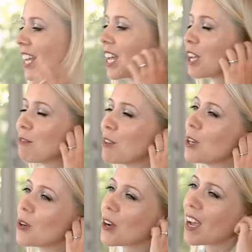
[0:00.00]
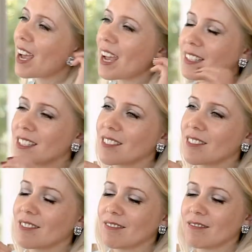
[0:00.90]
if you look at
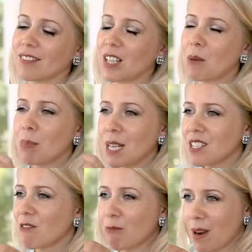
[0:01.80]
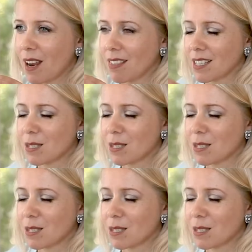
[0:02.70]
a piece of brain that's